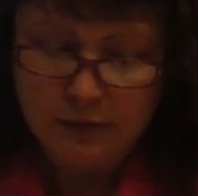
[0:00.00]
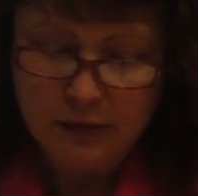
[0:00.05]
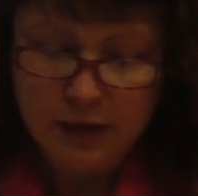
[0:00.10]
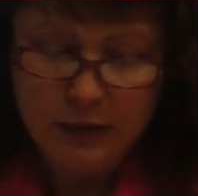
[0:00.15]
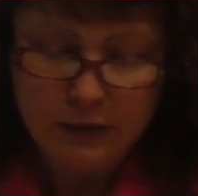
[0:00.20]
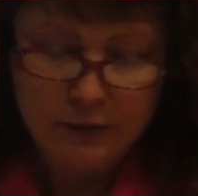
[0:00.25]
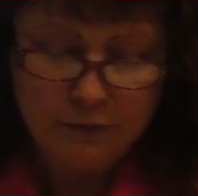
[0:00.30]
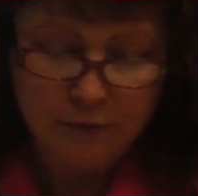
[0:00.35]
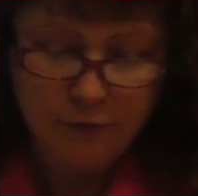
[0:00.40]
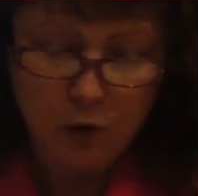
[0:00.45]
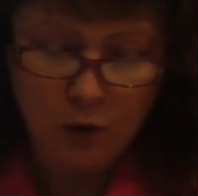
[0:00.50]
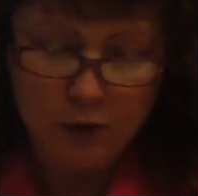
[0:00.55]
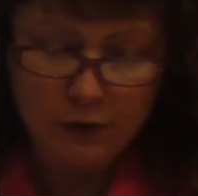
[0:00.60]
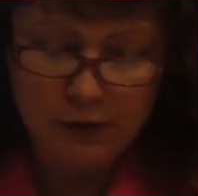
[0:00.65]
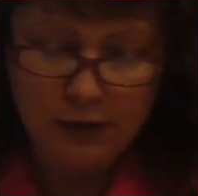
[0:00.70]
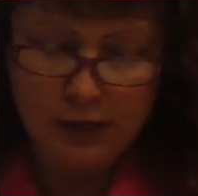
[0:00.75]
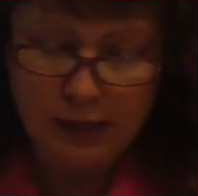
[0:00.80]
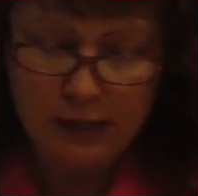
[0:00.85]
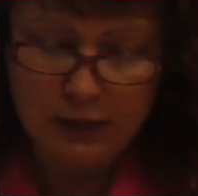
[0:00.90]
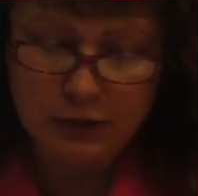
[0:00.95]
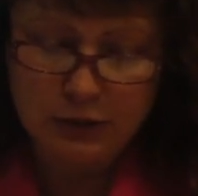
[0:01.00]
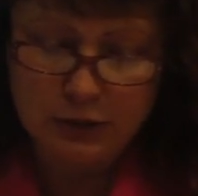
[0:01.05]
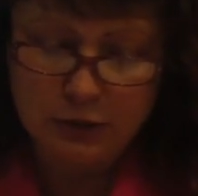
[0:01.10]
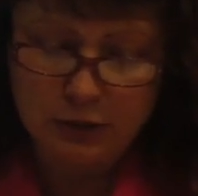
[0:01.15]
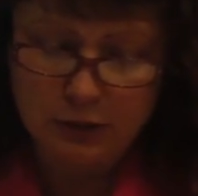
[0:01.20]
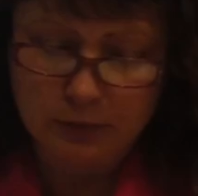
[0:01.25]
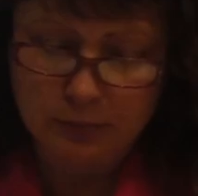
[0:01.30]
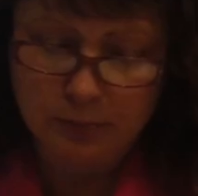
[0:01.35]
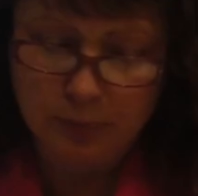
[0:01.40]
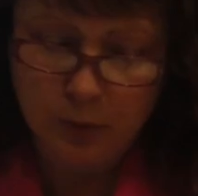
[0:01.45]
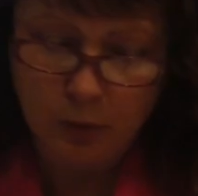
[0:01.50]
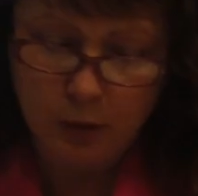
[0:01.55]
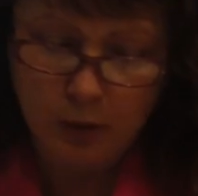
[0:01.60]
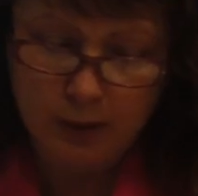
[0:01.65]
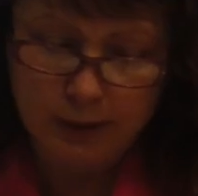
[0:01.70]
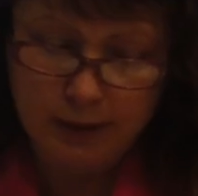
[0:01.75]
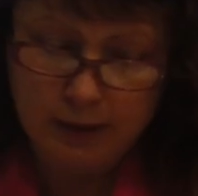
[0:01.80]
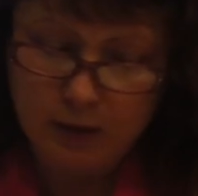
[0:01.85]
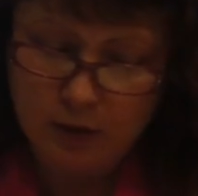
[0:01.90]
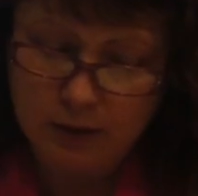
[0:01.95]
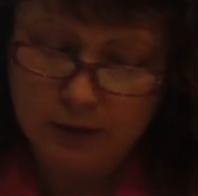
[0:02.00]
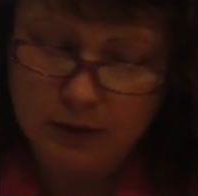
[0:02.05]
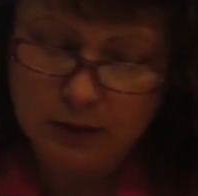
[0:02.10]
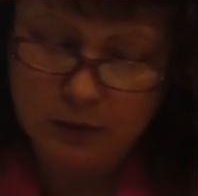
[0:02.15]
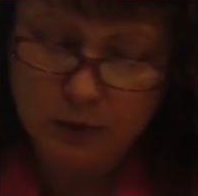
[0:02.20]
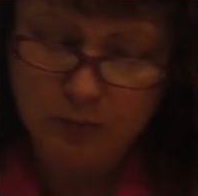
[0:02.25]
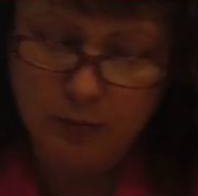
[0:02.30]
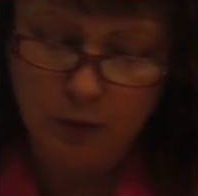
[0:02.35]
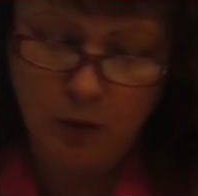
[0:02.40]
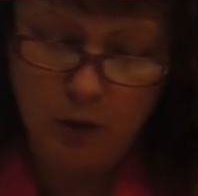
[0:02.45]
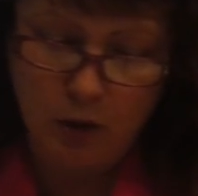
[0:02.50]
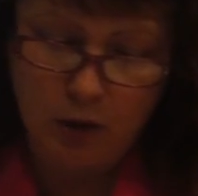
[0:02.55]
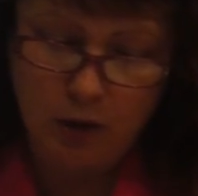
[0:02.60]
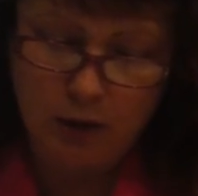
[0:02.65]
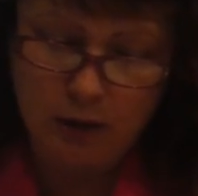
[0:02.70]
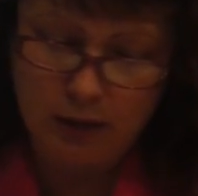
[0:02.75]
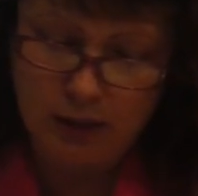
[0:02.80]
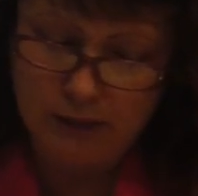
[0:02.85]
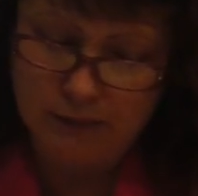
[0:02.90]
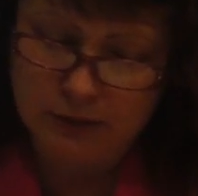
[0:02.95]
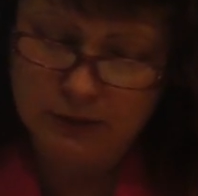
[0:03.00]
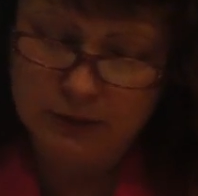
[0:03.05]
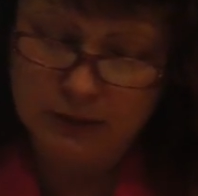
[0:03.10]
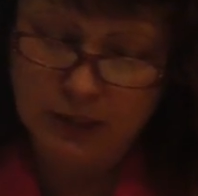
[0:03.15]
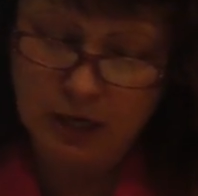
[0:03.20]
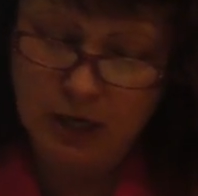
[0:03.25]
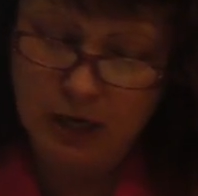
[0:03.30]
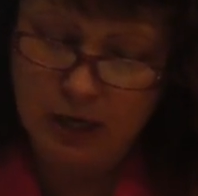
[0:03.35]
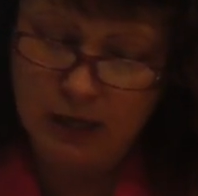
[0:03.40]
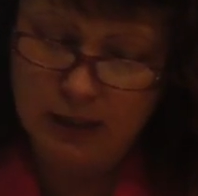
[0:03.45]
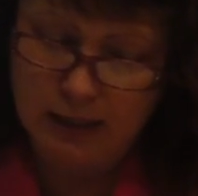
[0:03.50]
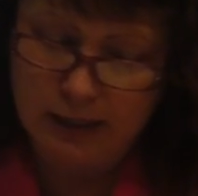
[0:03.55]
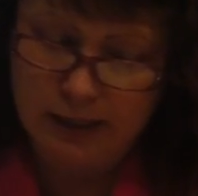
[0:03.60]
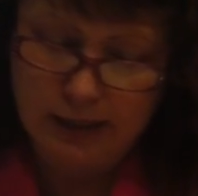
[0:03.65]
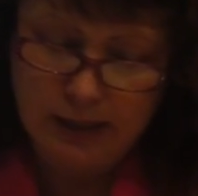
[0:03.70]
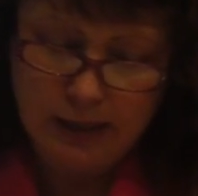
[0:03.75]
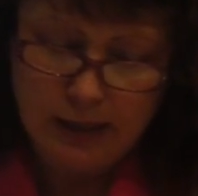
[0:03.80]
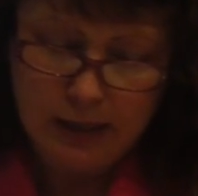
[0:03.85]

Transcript: Then the fourth angel poured out his bowl on the sun,